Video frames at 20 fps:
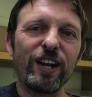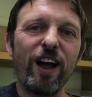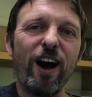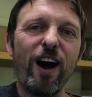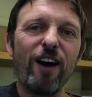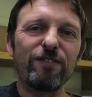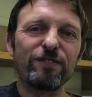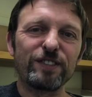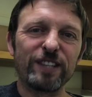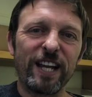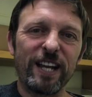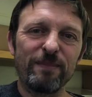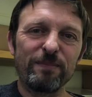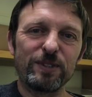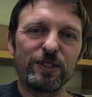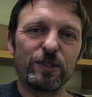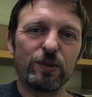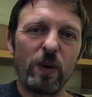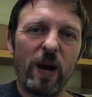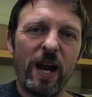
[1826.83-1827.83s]
laughed at him,
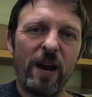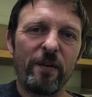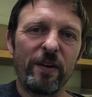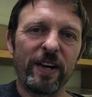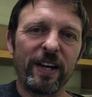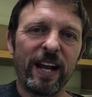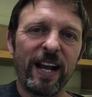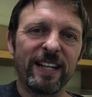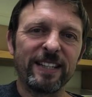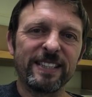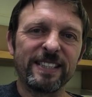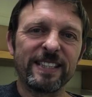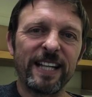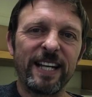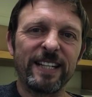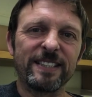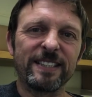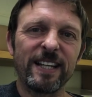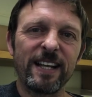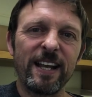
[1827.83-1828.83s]
swearing, and
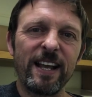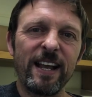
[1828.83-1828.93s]
said,